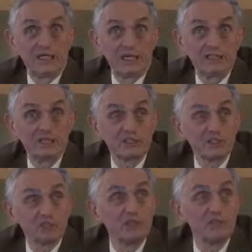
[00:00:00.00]
as a
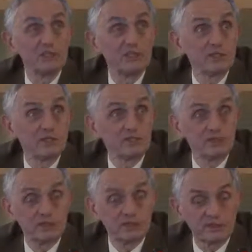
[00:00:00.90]
stream in
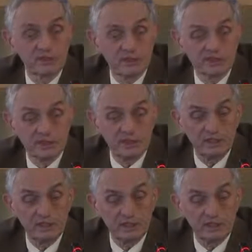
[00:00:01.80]
European
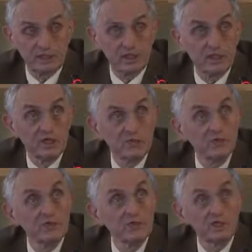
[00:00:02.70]
society
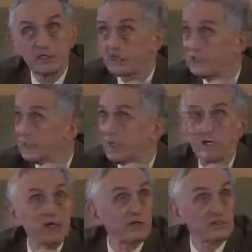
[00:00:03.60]
where you judge it
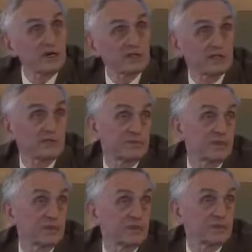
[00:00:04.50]
by
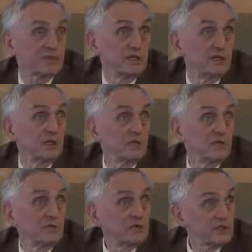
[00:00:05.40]
effectiveness.
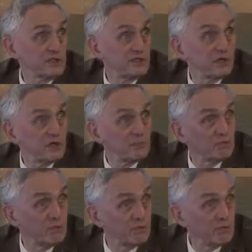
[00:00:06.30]
Fritz Sharp
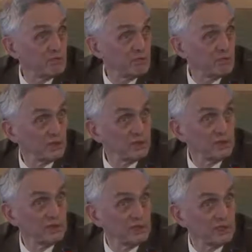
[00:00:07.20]
would
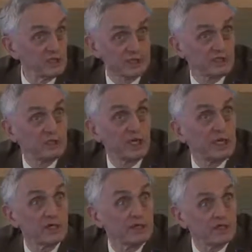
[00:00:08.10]
agree with this. You
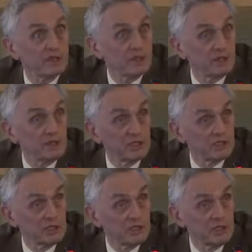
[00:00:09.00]
can't legitimate
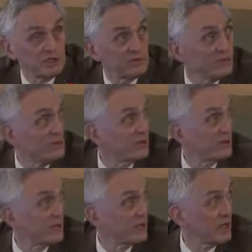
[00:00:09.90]
the EU
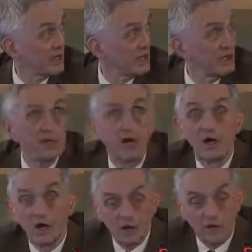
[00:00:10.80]
democratically.
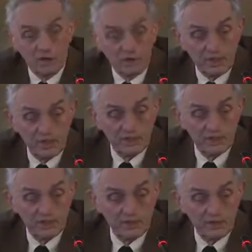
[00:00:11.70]
All you have
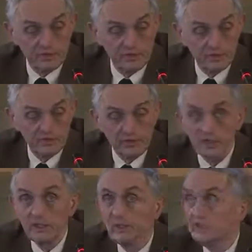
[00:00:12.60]
to do
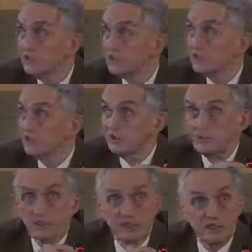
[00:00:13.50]
is to do
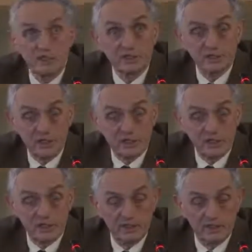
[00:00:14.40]
it
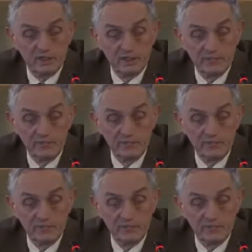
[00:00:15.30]
technocratically.